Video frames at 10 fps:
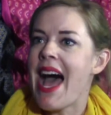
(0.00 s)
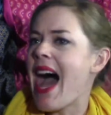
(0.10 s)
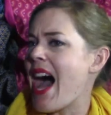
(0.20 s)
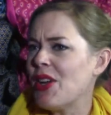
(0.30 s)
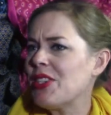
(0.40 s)

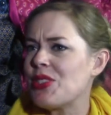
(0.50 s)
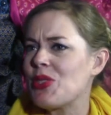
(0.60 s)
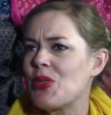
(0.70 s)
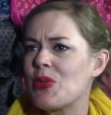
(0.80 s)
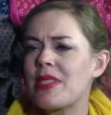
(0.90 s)
How did
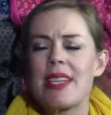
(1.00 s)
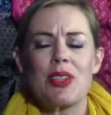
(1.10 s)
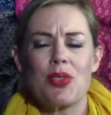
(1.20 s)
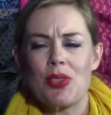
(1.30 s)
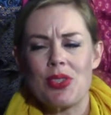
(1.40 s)
you stay
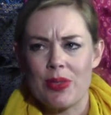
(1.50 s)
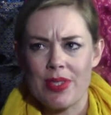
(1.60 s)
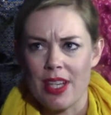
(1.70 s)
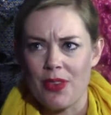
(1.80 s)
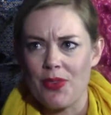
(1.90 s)
true to
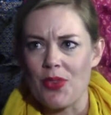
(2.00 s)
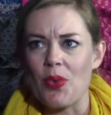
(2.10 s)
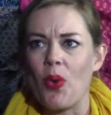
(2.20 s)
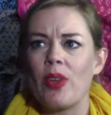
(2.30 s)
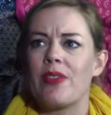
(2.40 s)
yourself
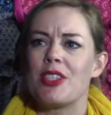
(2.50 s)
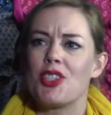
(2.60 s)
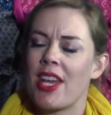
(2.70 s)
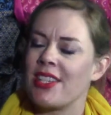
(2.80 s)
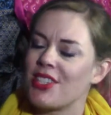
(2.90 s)
through all of these
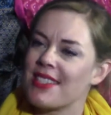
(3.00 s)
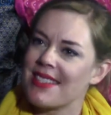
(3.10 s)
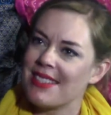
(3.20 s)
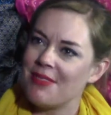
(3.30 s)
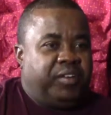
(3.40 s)
changes?